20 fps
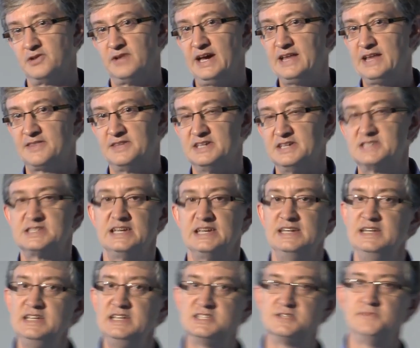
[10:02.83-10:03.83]
like this, it
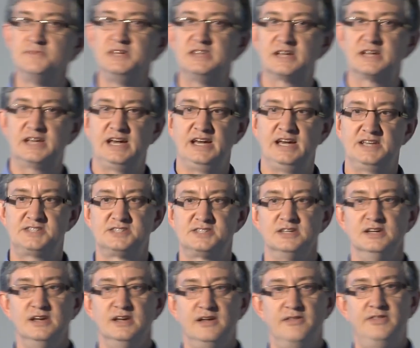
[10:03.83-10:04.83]
needs to be the case
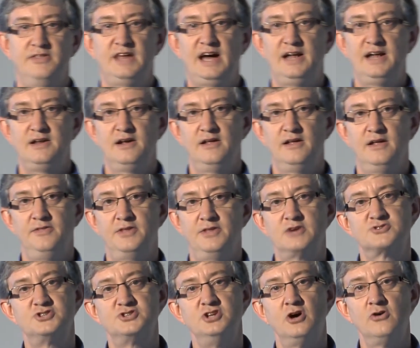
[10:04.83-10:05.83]
that
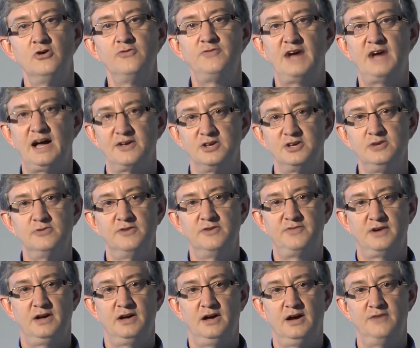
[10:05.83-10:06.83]
there's no value
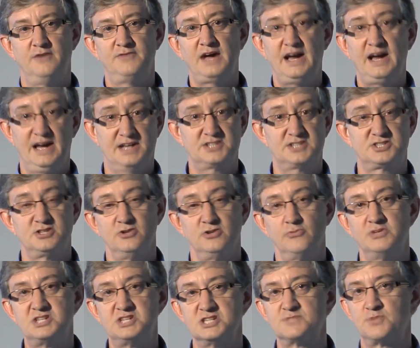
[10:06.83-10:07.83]
of x
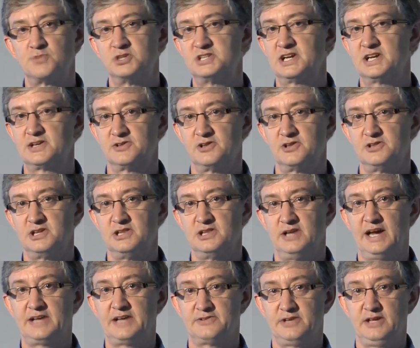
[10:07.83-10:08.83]
which is particularly
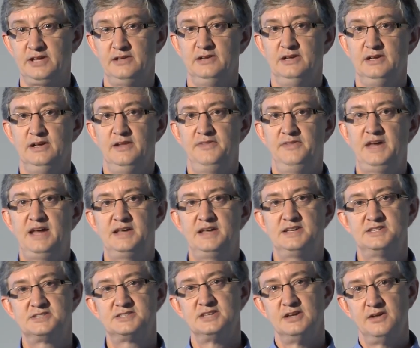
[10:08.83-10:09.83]
likely. That
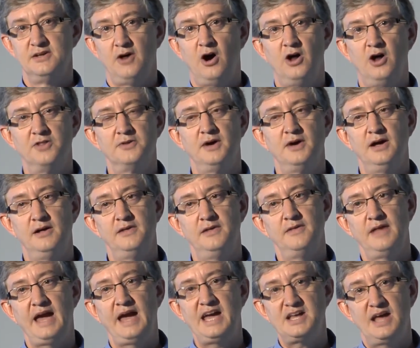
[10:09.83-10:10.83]
is, all the
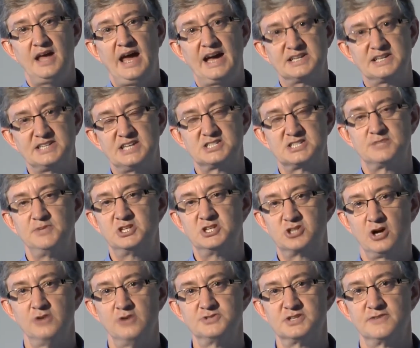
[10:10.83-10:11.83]
x has to be
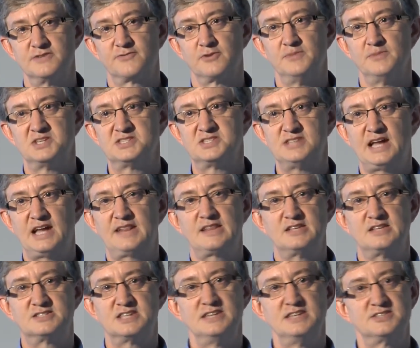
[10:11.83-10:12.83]
chosen from a set
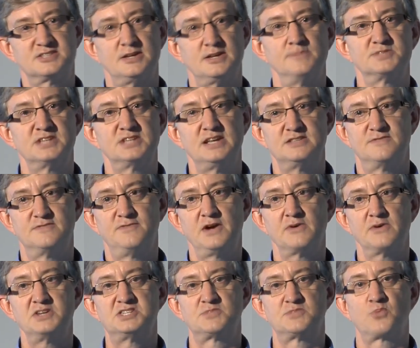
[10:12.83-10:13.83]
that's in some sense
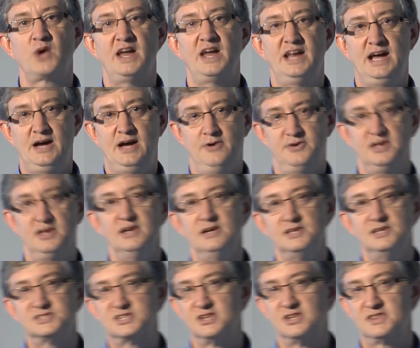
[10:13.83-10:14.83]
very spread out,
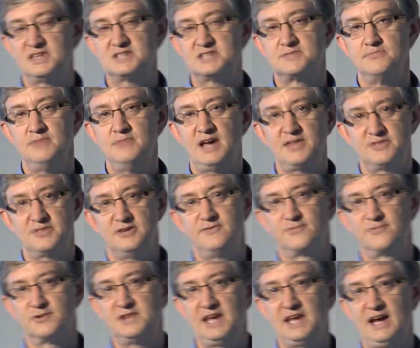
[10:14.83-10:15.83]
so that this method
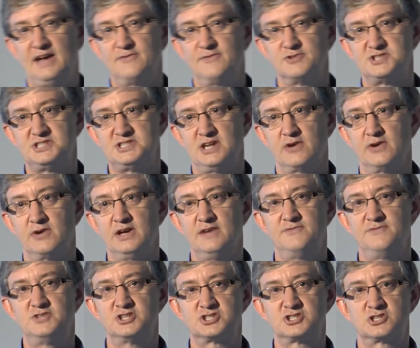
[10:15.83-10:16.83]
for the adversary of
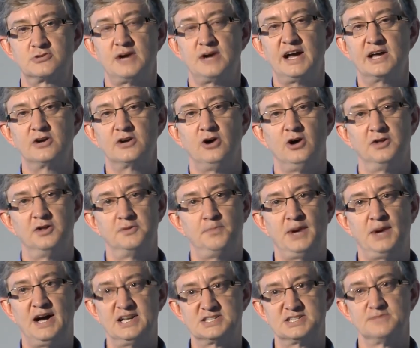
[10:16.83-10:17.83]
just trying all the
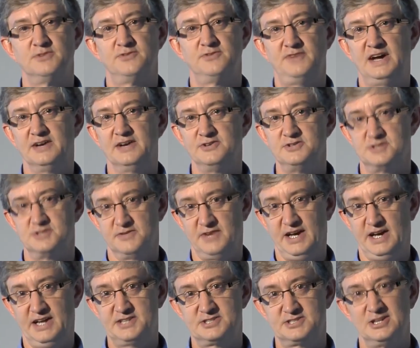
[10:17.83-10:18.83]
possible values of
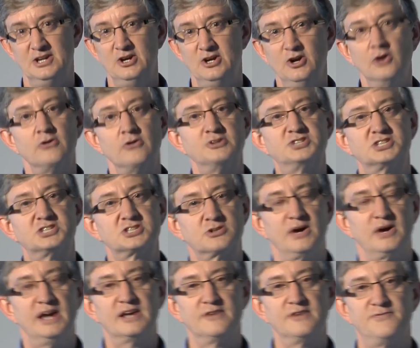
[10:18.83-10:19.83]
x, or just
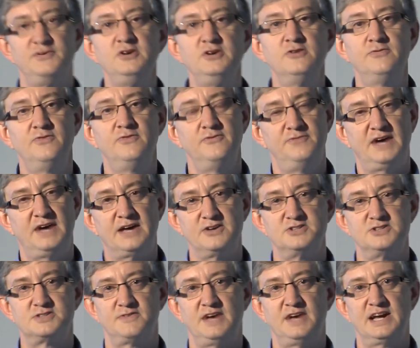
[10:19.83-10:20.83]
trying a few
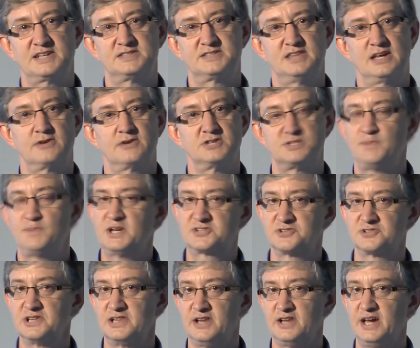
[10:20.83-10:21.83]
values of x that are
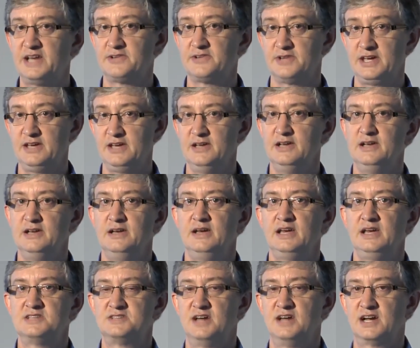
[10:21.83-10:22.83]
especially likely,
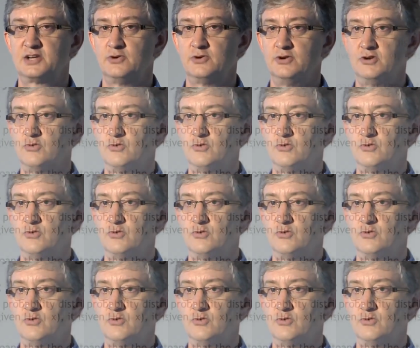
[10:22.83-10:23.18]
is not going to